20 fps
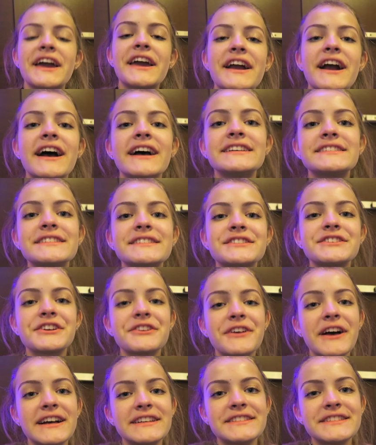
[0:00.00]
Hey guys, it's
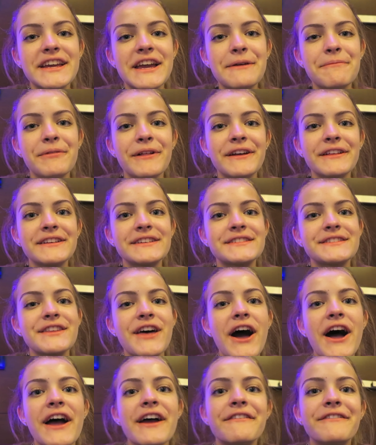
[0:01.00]
our last day at Playlist
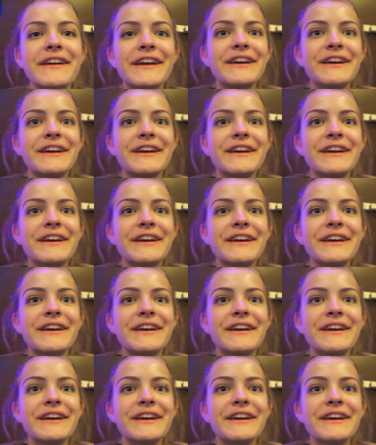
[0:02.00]
Live